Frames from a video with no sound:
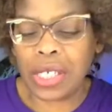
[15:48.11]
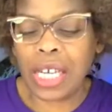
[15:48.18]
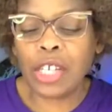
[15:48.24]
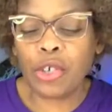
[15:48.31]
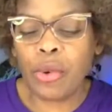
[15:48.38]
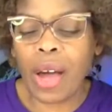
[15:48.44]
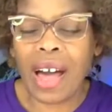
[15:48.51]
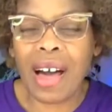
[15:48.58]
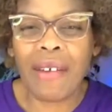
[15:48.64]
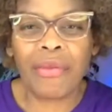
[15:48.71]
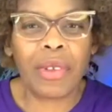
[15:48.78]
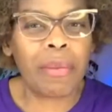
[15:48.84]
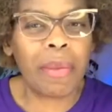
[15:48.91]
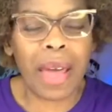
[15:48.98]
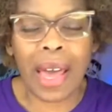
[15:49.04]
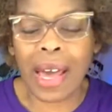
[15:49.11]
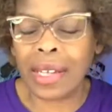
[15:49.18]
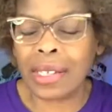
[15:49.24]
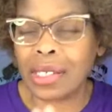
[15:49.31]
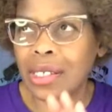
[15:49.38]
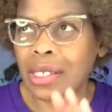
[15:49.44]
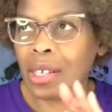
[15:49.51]
They do have them
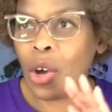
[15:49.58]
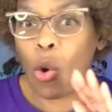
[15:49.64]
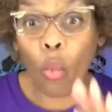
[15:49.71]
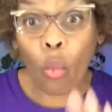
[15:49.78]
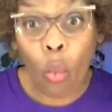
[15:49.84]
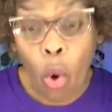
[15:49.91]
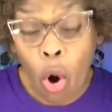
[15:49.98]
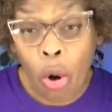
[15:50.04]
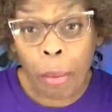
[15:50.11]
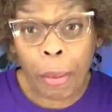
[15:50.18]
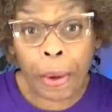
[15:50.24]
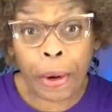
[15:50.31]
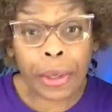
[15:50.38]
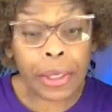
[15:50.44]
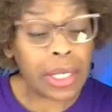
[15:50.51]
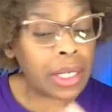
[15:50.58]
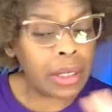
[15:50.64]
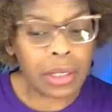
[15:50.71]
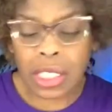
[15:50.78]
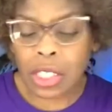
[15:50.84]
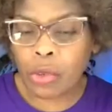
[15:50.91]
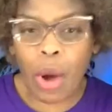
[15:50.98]
at Walmart.
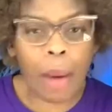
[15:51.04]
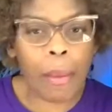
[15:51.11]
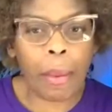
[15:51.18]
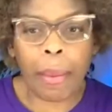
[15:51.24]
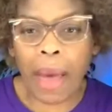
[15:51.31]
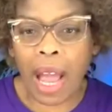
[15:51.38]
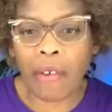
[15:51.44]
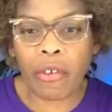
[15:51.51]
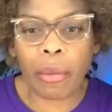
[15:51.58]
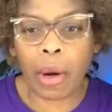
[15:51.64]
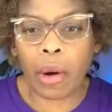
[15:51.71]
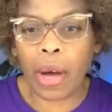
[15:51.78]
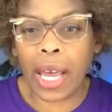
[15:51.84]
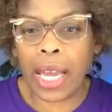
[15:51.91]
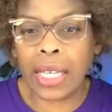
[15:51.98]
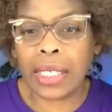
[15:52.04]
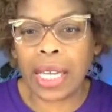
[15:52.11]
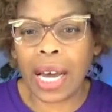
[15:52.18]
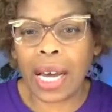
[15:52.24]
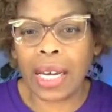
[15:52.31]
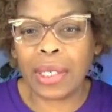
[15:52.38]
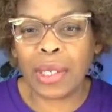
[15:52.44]
Just grab a pack for about $8,
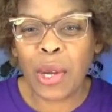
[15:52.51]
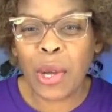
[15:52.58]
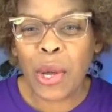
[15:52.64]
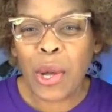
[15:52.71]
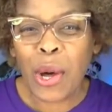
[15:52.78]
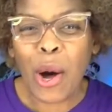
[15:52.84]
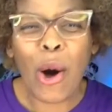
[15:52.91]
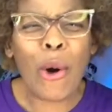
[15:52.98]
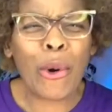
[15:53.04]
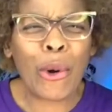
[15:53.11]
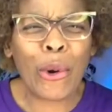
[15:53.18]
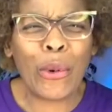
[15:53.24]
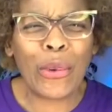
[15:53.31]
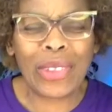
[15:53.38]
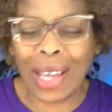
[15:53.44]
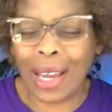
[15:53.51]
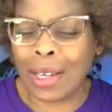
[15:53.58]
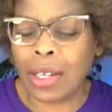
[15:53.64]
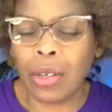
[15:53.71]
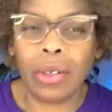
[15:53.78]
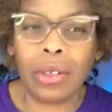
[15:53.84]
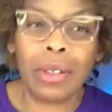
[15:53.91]
$9. Oh, cool. Thank
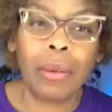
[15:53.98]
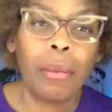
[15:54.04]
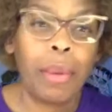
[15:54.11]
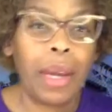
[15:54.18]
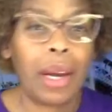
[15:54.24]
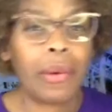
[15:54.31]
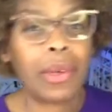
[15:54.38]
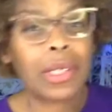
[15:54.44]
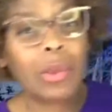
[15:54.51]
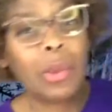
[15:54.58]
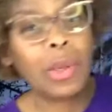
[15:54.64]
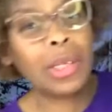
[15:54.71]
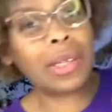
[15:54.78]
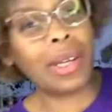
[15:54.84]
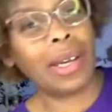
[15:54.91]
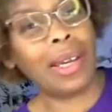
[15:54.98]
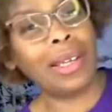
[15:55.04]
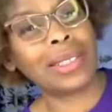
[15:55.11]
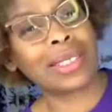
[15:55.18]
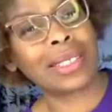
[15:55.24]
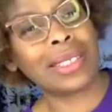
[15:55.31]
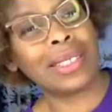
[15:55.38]
you. Paris, one
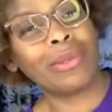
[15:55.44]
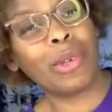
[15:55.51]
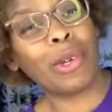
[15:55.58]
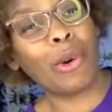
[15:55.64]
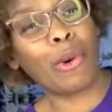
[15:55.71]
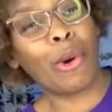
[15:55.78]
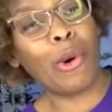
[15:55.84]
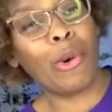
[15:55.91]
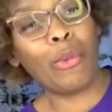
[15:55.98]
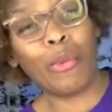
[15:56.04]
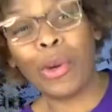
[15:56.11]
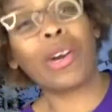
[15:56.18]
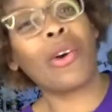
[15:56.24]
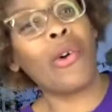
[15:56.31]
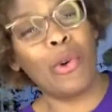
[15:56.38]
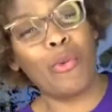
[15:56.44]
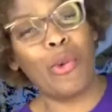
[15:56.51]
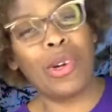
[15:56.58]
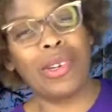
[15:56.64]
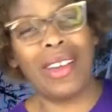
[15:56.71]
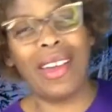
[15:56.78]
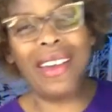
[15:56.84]
day we're going to go. We're going
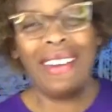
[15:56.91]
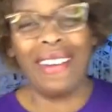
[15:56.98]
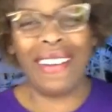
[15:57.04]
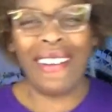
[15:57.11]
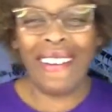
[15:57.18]
one day.